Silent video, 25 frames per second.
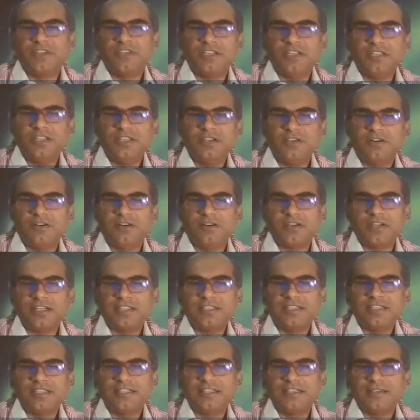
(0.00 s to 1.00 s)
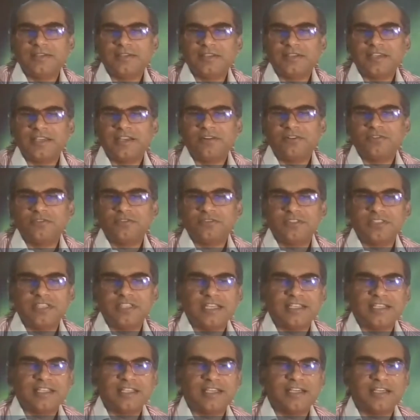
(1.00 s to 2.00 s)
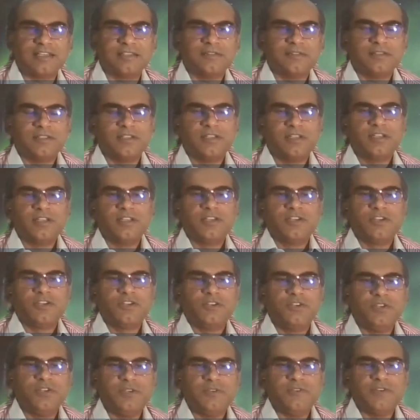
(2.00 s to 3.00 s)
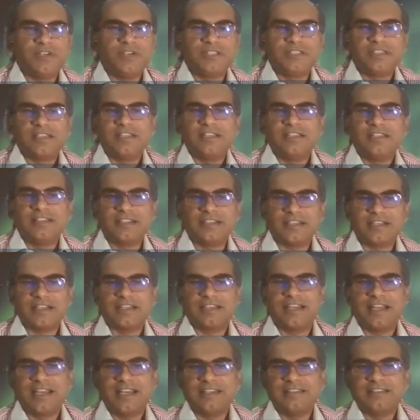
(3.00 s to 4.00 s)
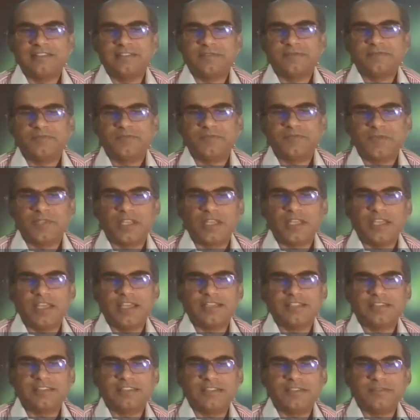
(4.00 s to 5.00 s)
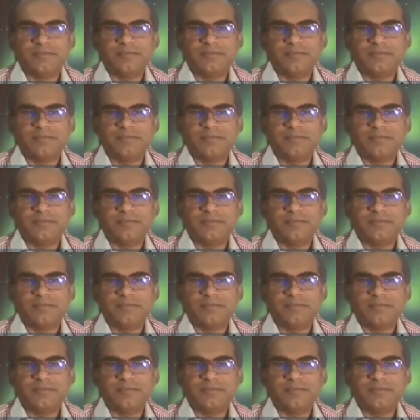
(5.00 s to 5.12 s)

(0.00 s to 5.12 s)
3 or other grounds that are universally recognized as